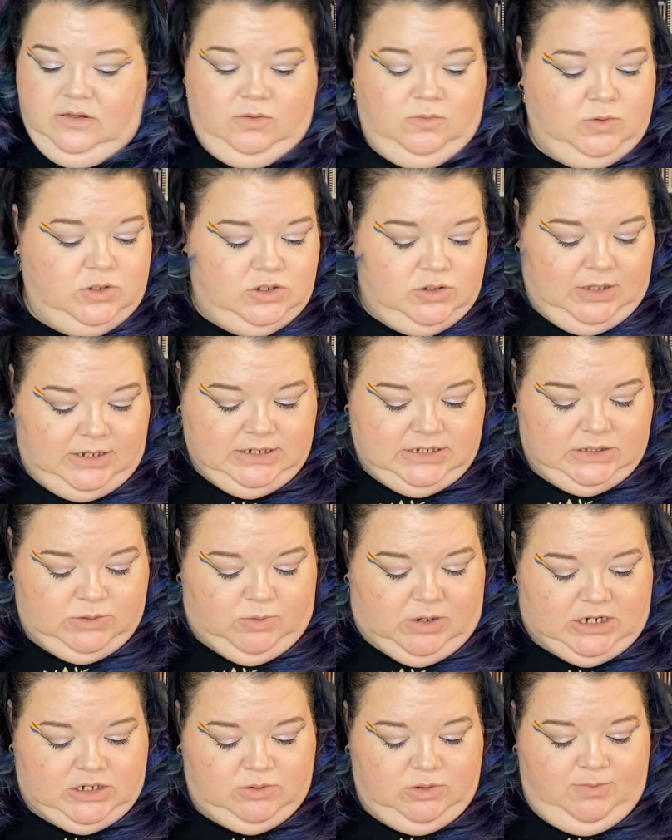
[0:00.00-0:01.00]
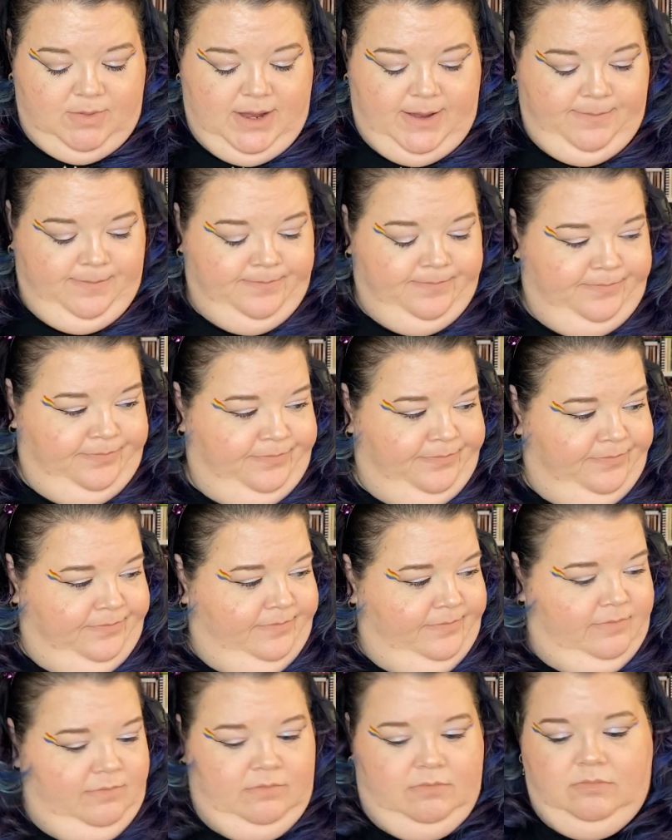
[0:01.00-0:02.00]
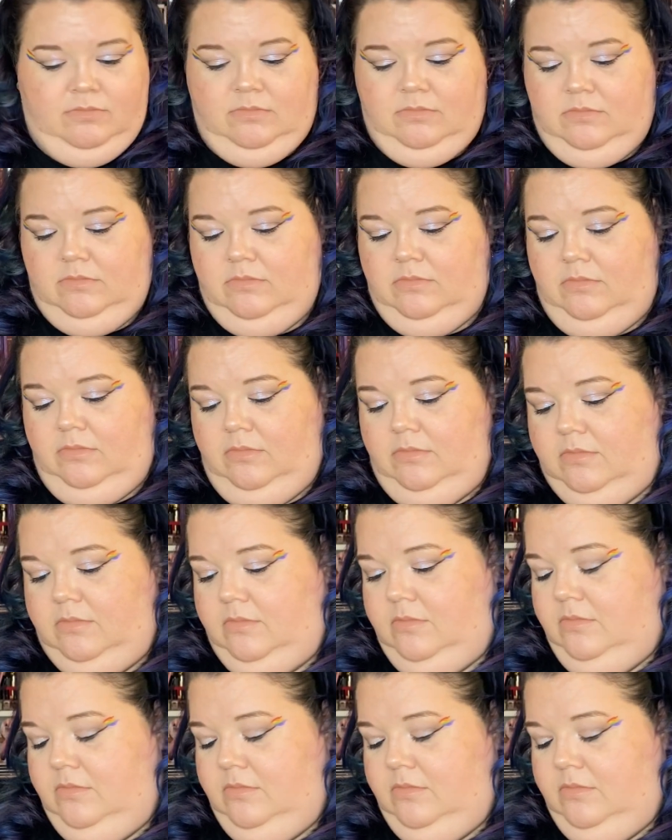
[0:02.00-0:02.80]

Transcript: Would you like to swatch with me? Hmm.